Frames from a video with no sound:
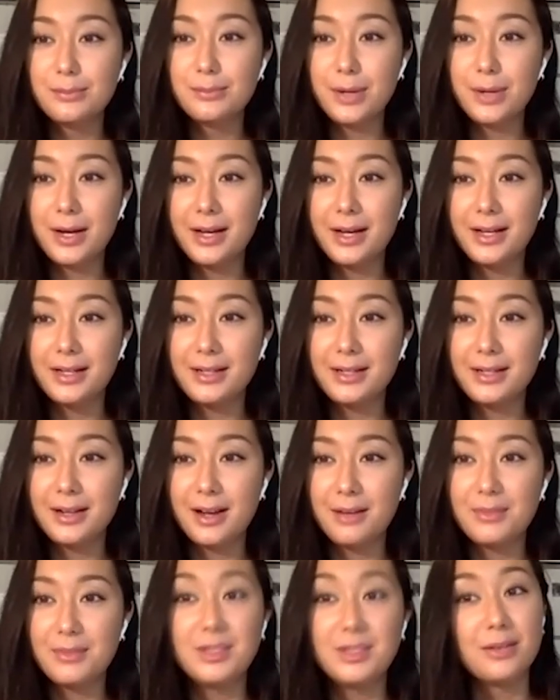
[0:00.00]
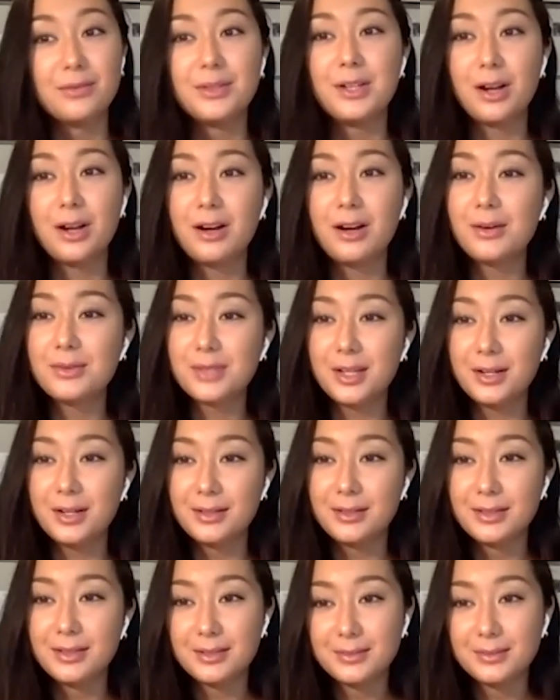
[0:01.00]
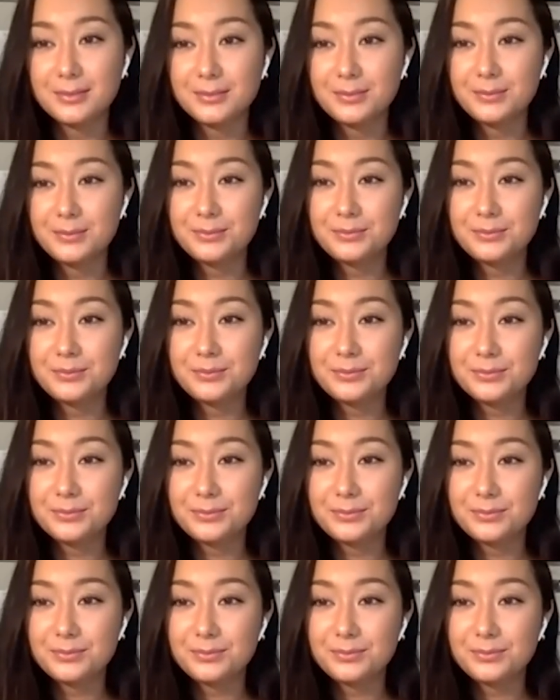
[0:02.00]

but they definitely are out there. Cool.